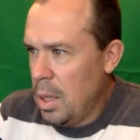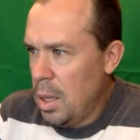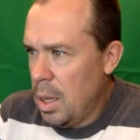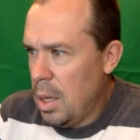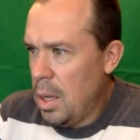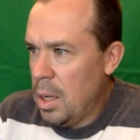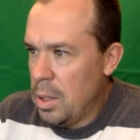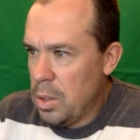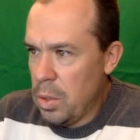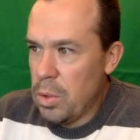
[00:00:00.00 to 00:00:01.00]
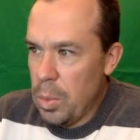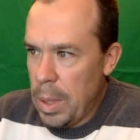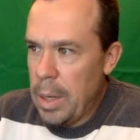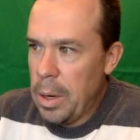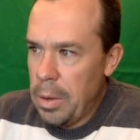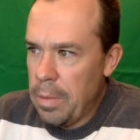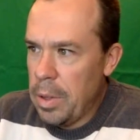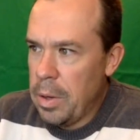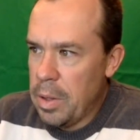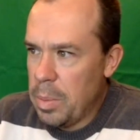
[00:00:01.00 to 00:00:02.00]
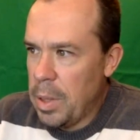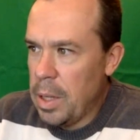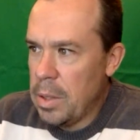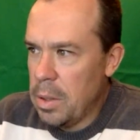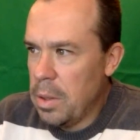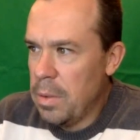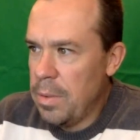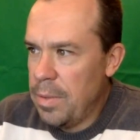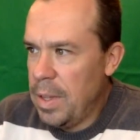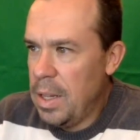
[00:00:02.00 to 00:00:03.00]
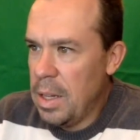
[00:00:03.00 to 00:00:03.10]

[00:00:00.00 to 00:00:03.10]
now. So Joe Biden unveiled his plans to defeat